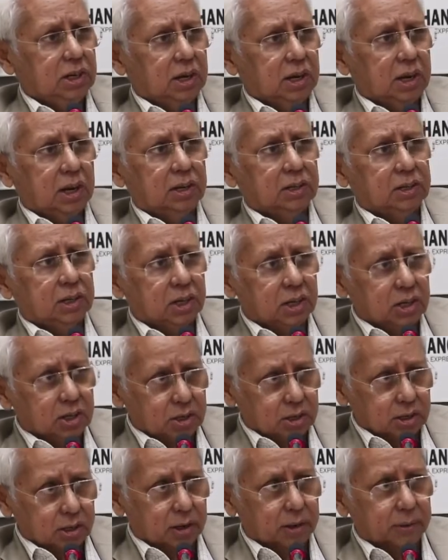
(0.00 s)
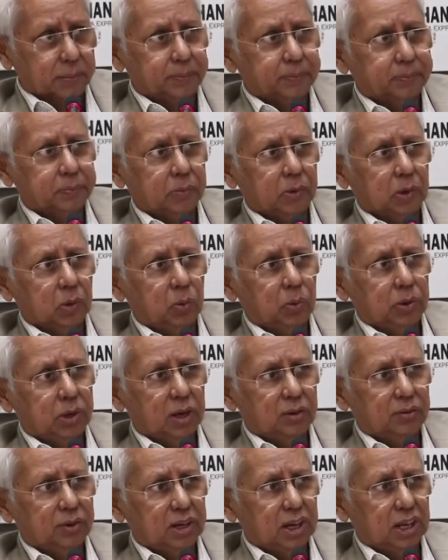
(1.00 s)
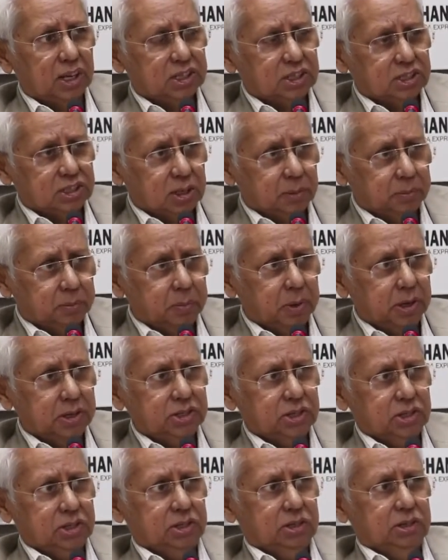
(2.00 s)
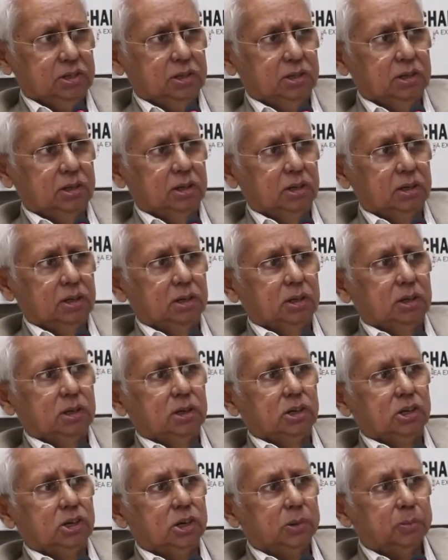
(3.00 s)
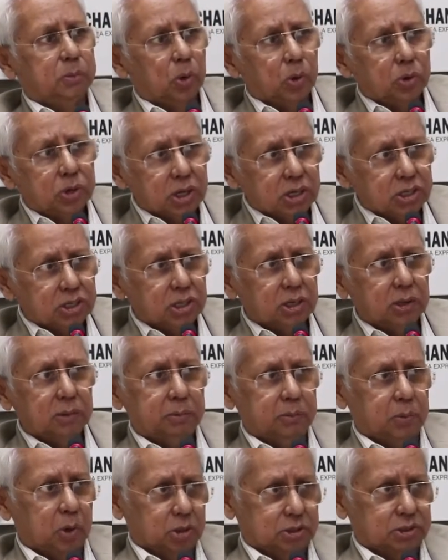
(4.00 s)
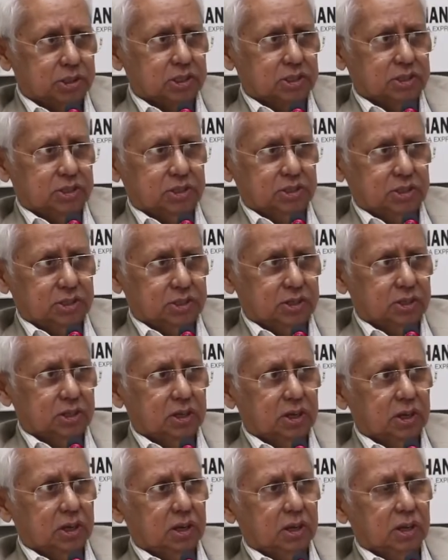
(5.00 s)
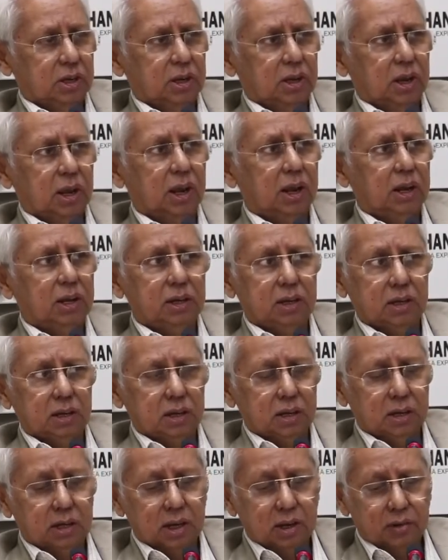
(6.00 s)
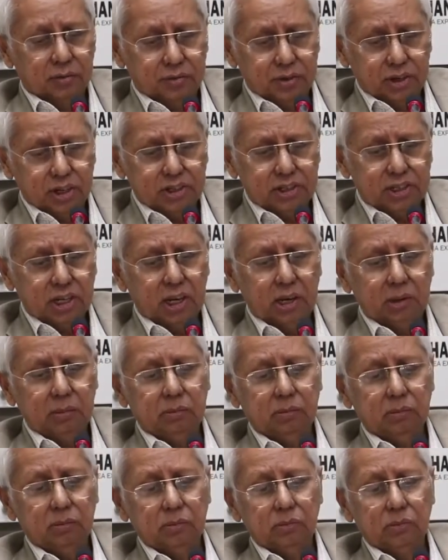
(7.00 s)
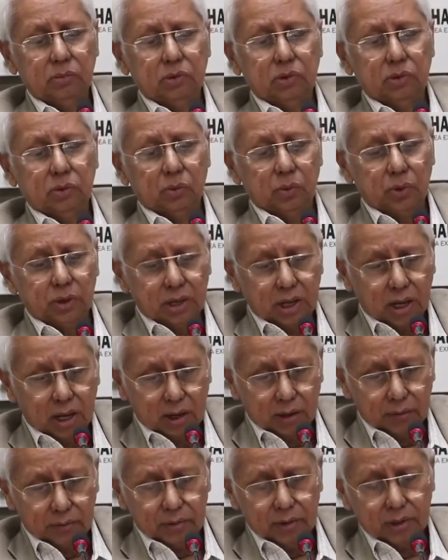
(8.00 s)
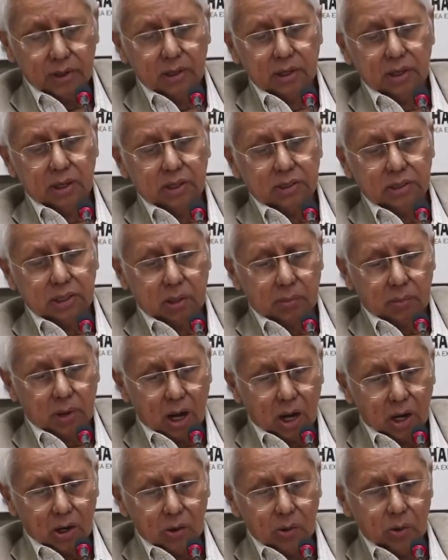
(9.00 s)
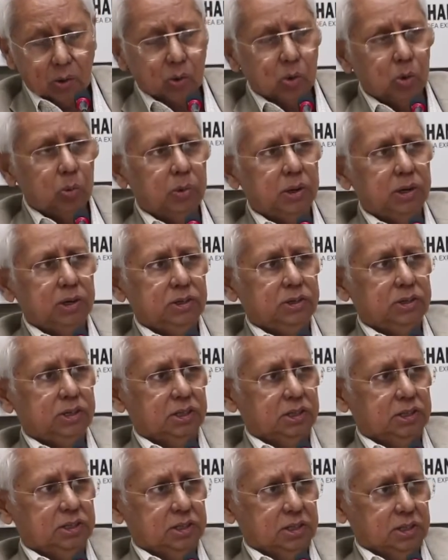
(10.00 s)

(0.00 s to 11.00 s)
and India, we have an established deportation process, and every time we have some undocumented